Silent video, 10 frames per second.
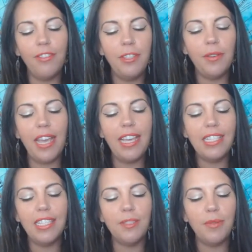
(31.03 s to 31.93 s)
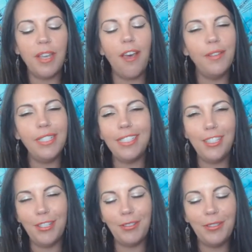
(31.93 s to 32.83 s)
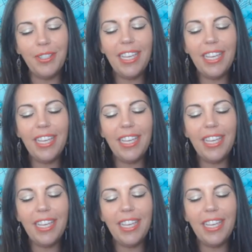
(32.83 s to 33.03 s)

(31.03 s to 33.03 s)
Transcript: with you guys, as we always do,